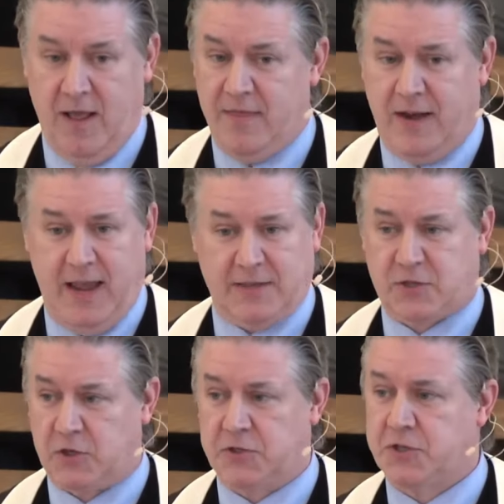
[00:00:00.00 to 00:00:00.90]
that
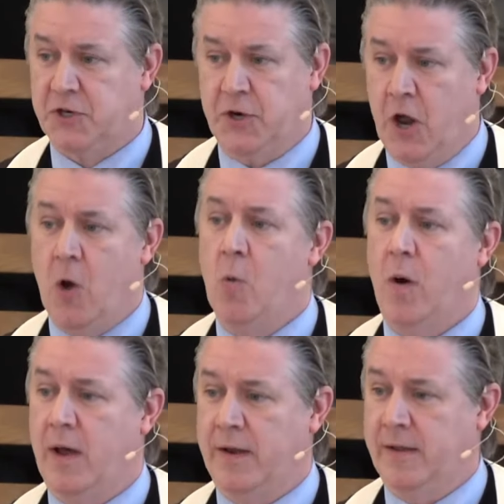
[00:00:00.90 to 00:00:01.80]
answers to no
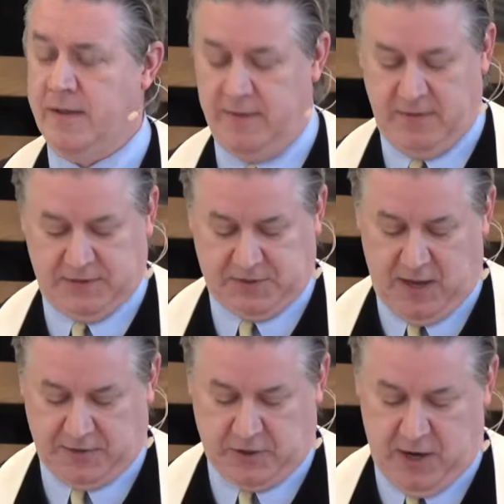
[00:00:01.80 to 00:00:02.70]
one in this
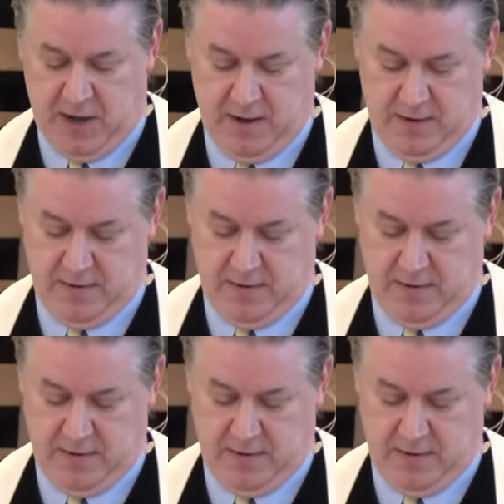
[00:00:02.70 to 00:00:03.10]
country.